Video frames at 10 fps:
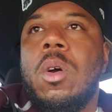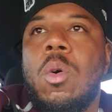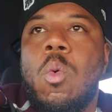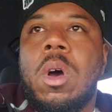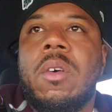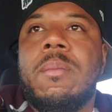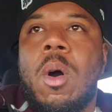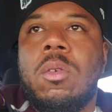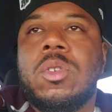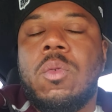One of them
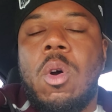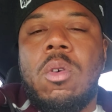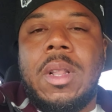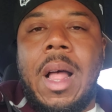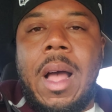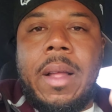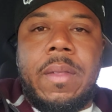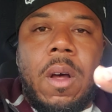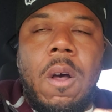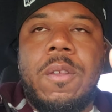owns a Road Glide,
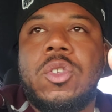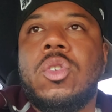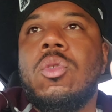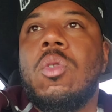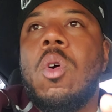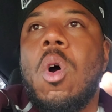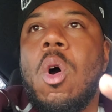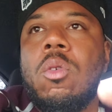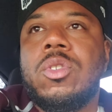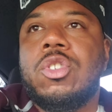the other 2
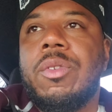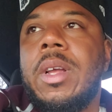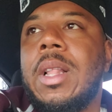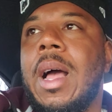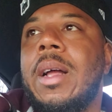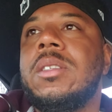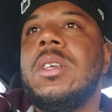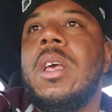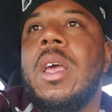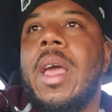own Street
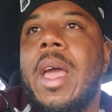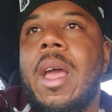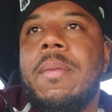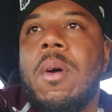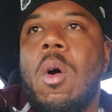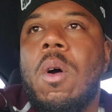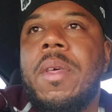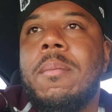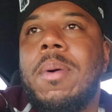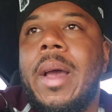Glides, and all
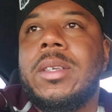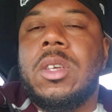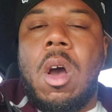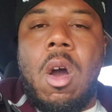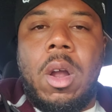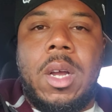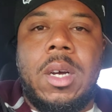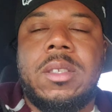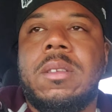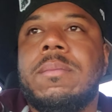their bikes are
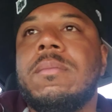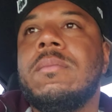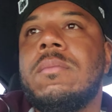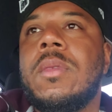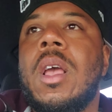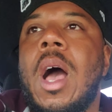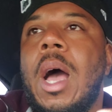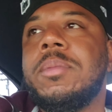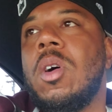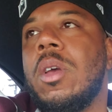custom.
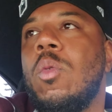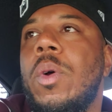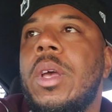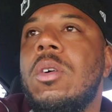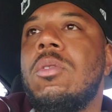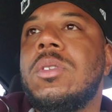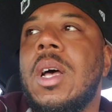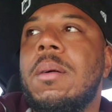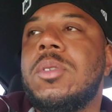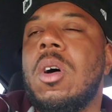I'm talking wheels,
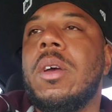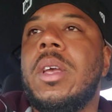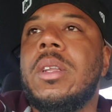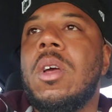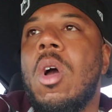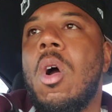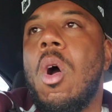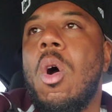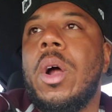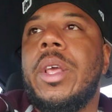I'm talking
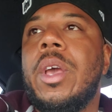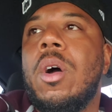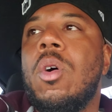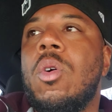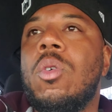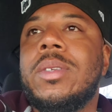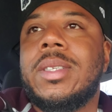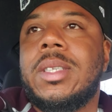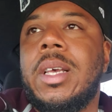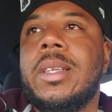audio,
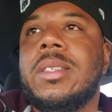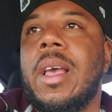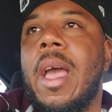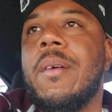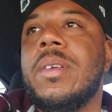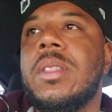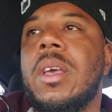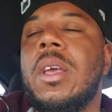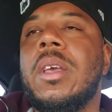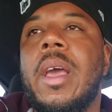seats,
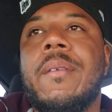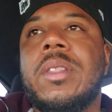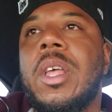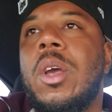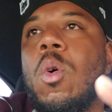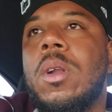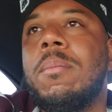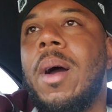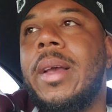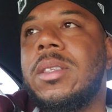everything. Everything on the
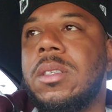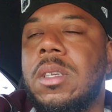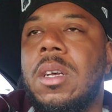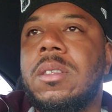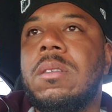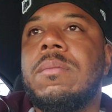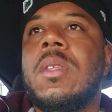bikes is custom.